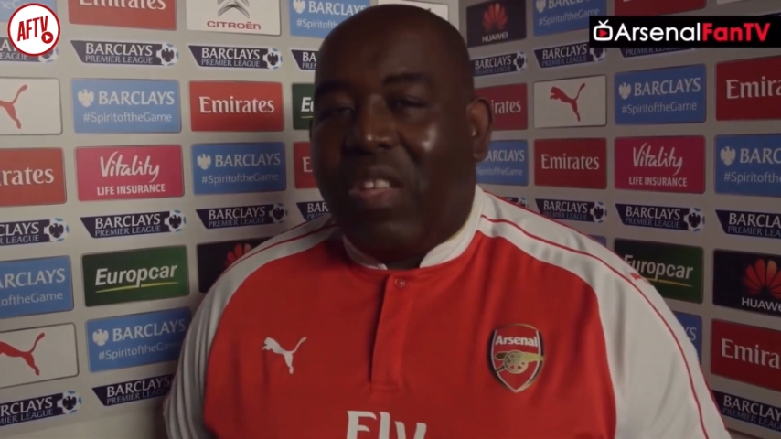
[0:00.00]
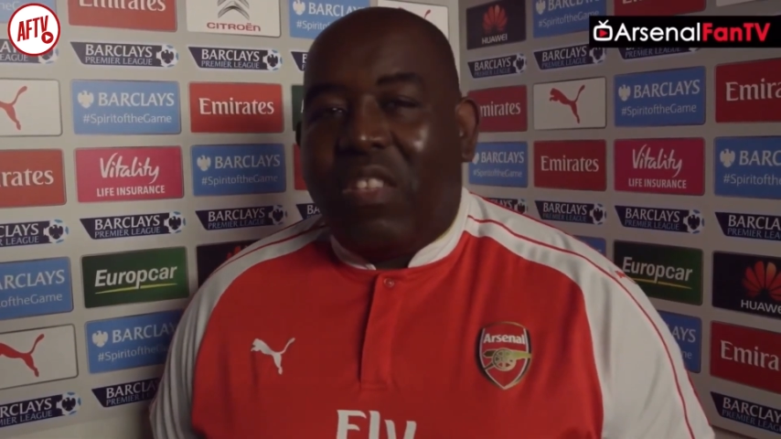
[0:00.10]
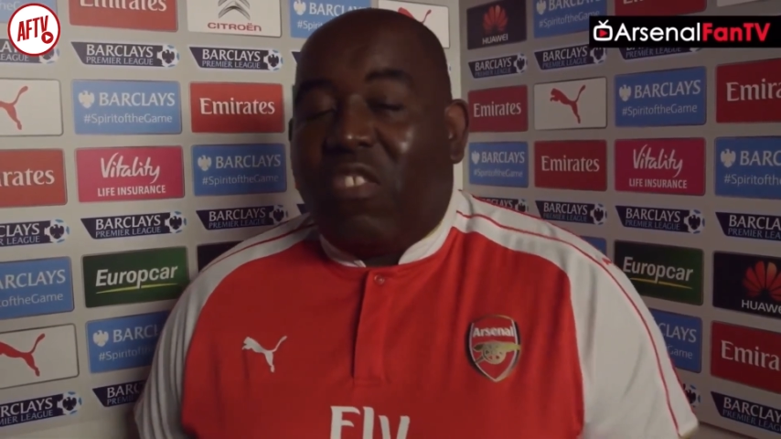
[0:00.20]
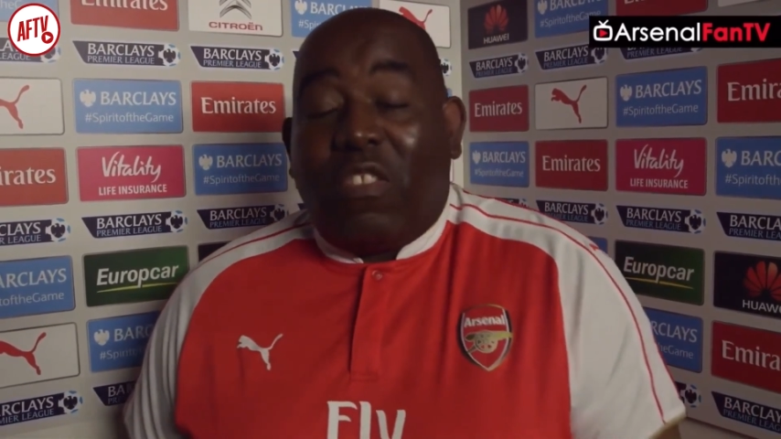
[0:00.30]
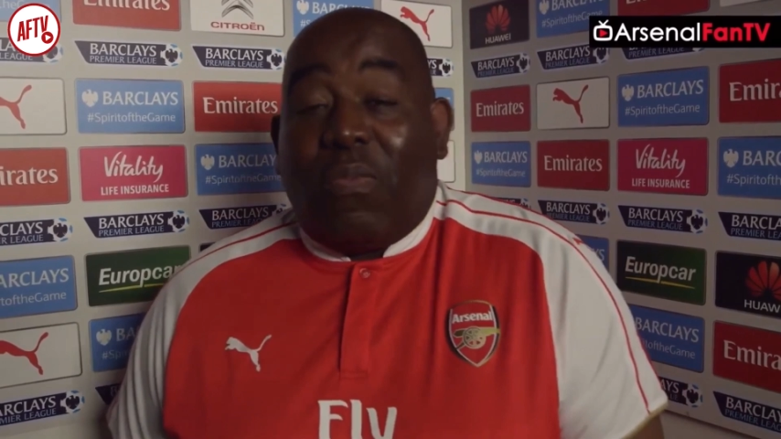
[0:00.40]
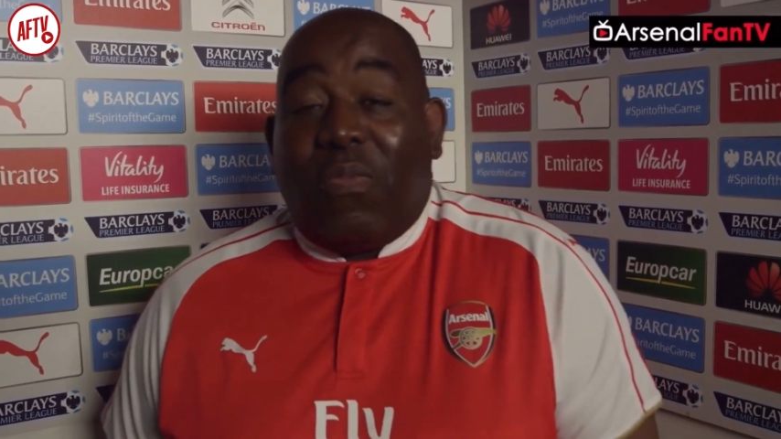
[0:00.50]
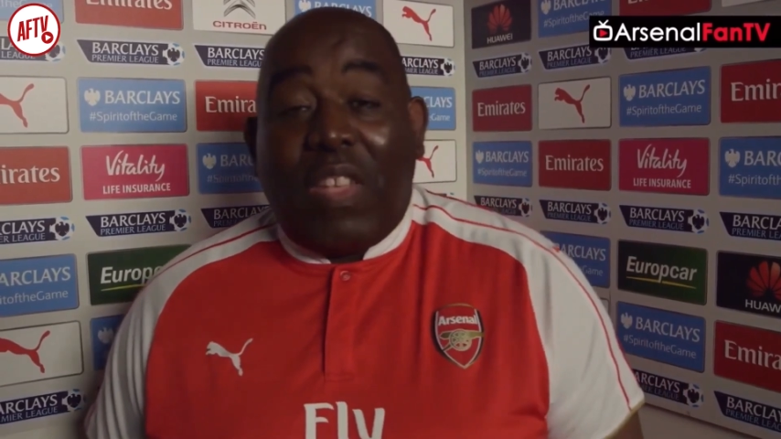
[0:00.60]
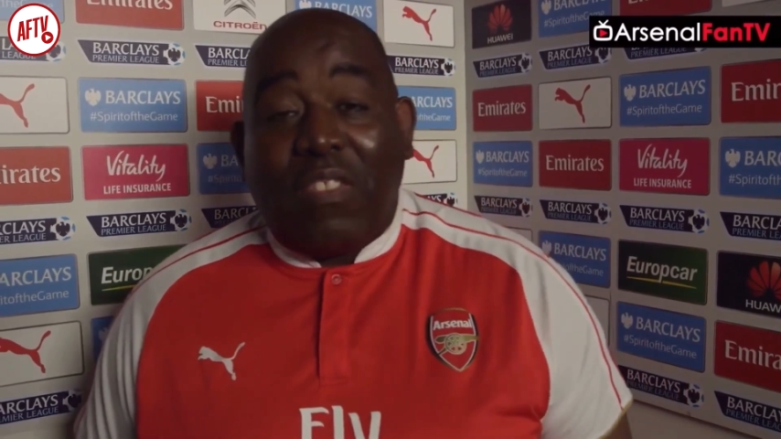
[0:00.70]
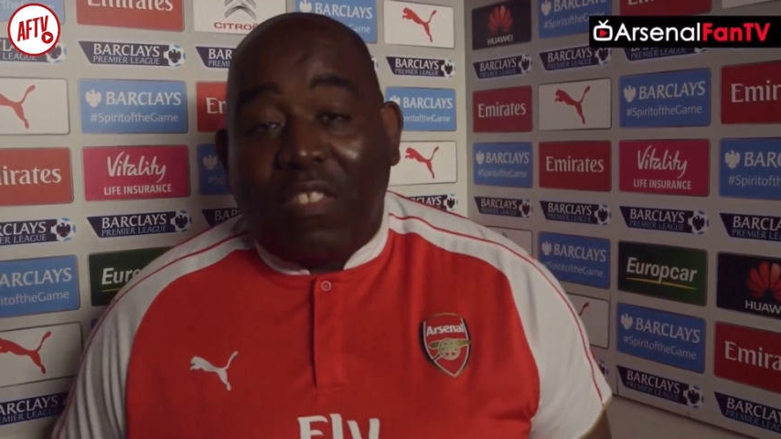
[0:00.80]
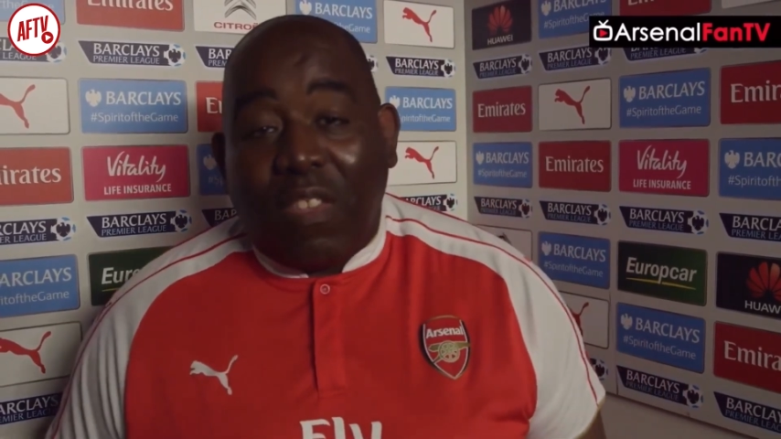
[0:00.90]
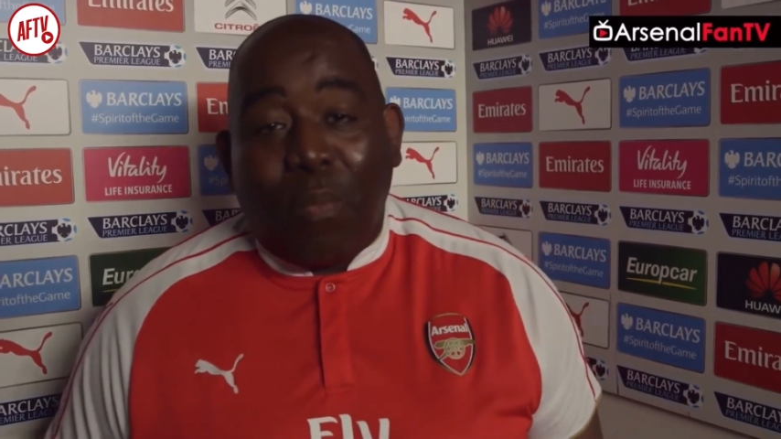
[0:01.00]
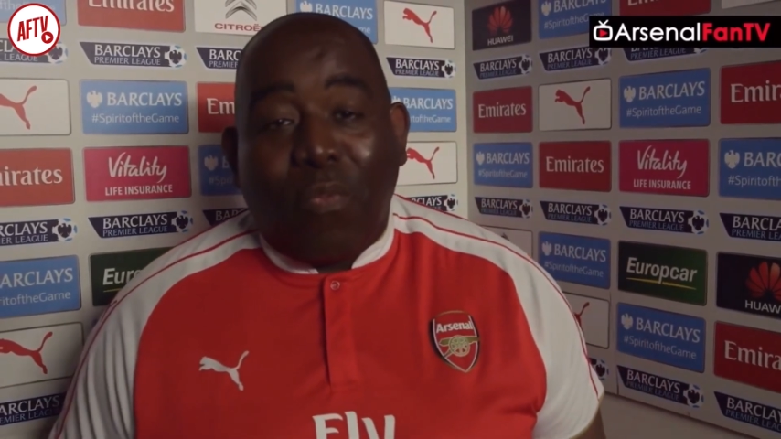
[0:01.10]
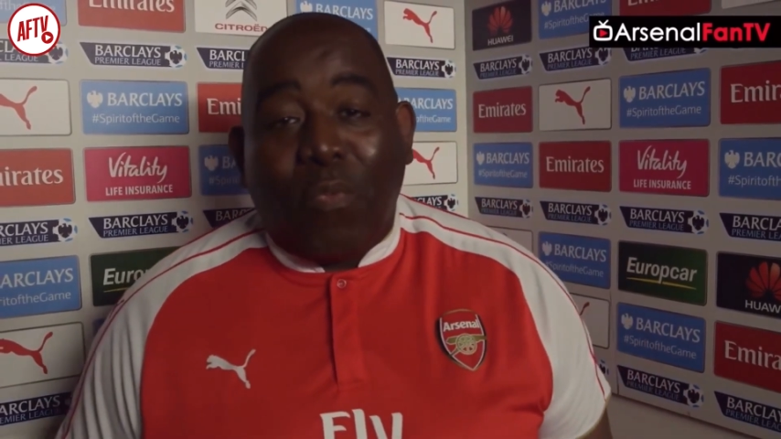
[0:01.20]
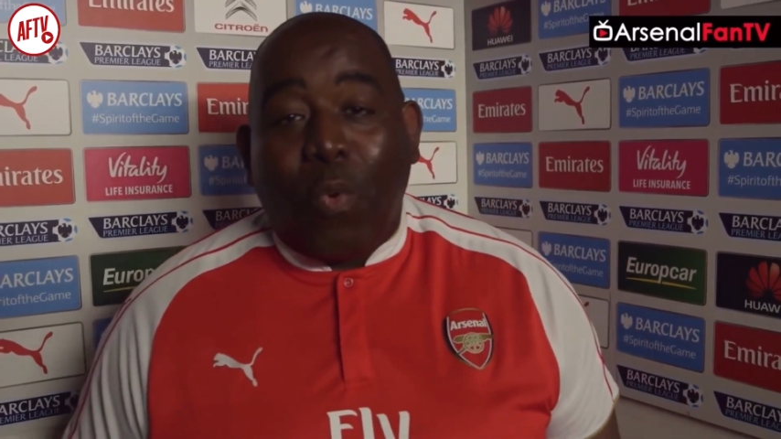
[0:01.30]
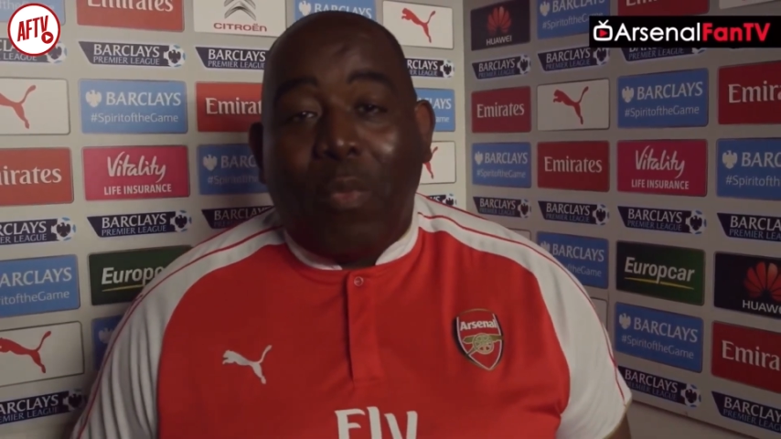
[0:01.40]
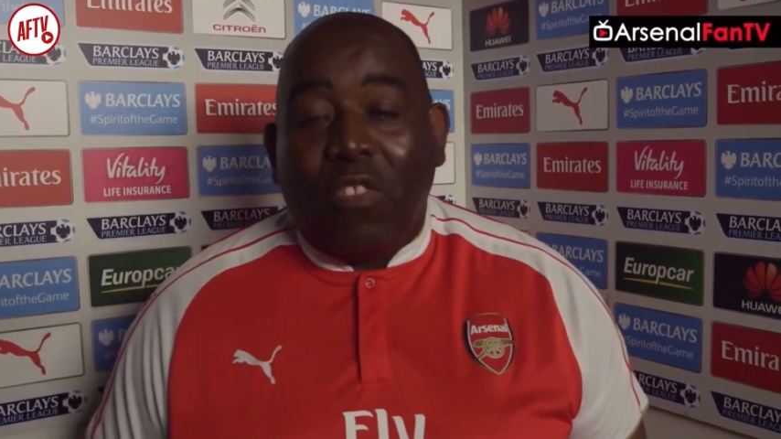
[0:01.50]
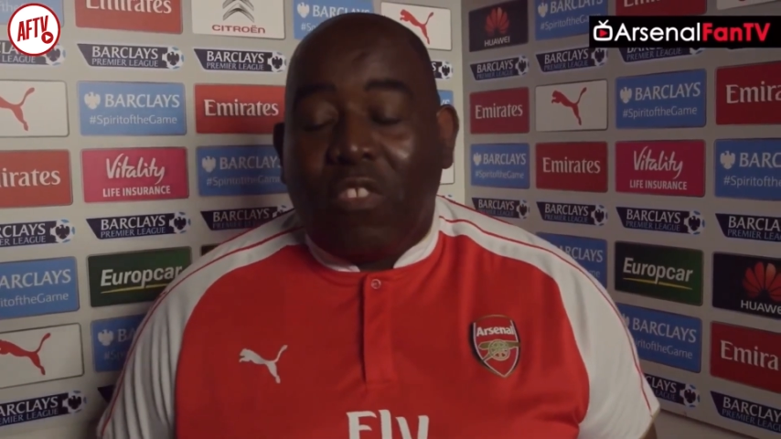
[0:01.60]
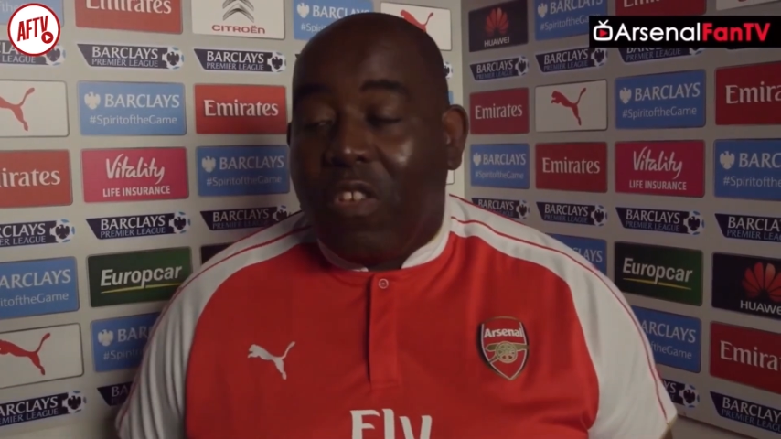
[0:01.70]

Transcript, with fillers: and it's just a fantastic performance.